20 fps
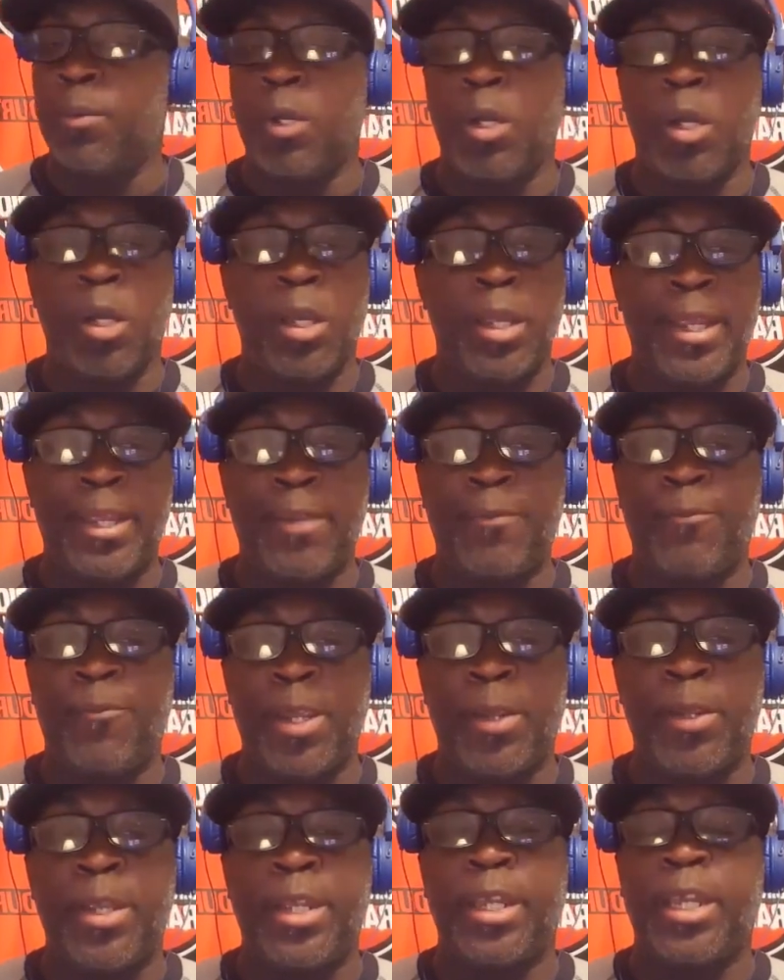a
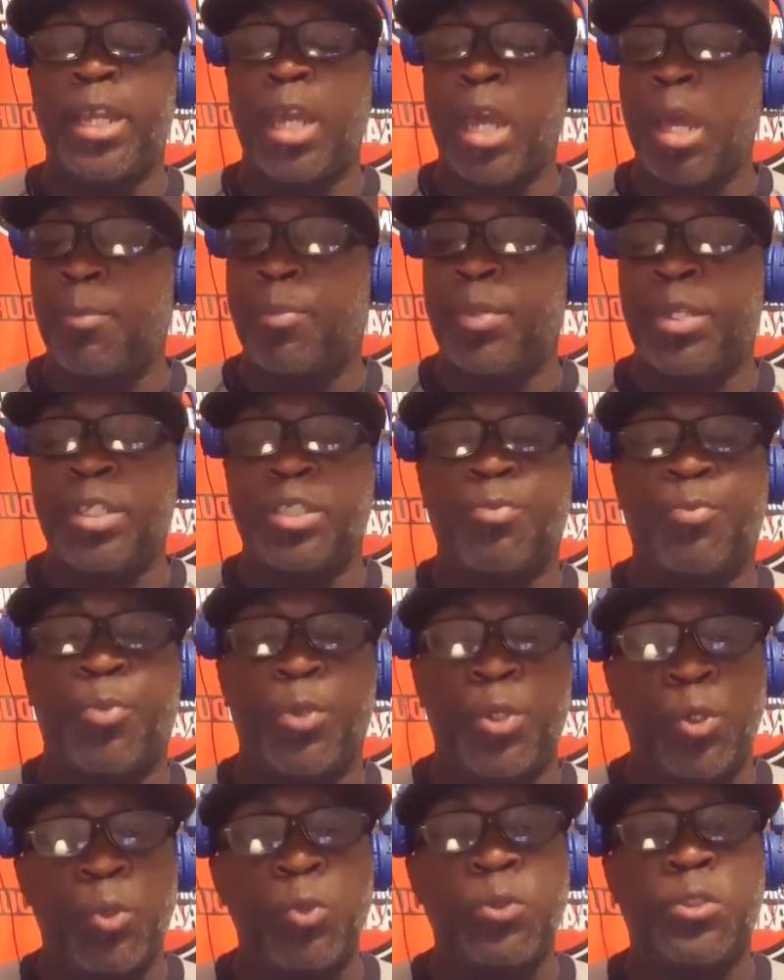very accomplished
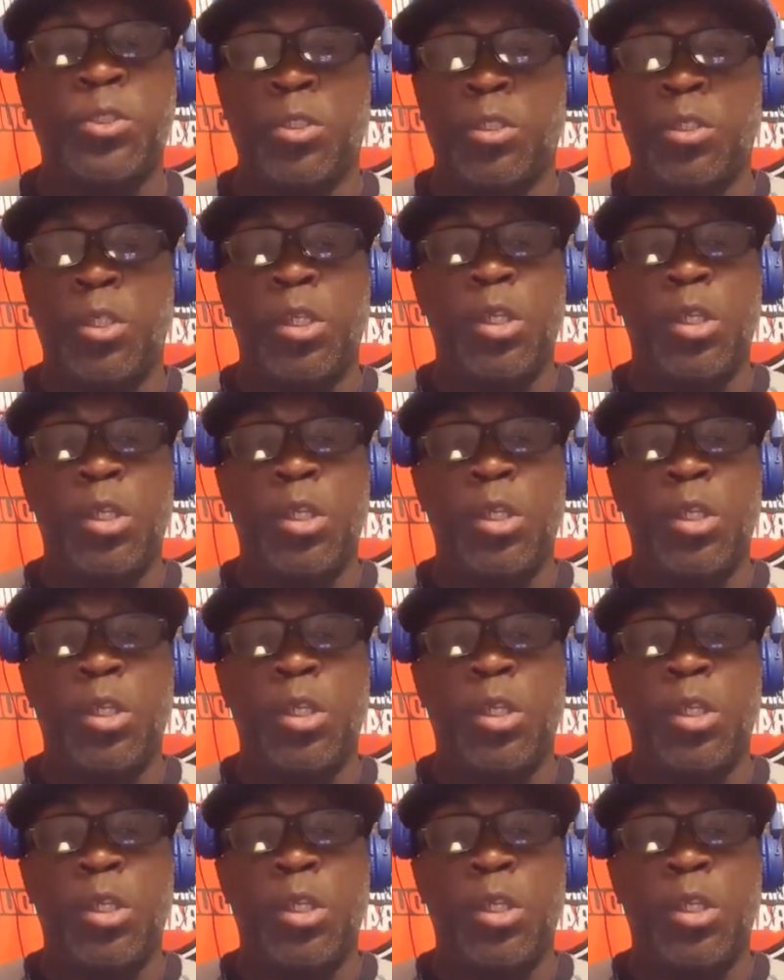producer.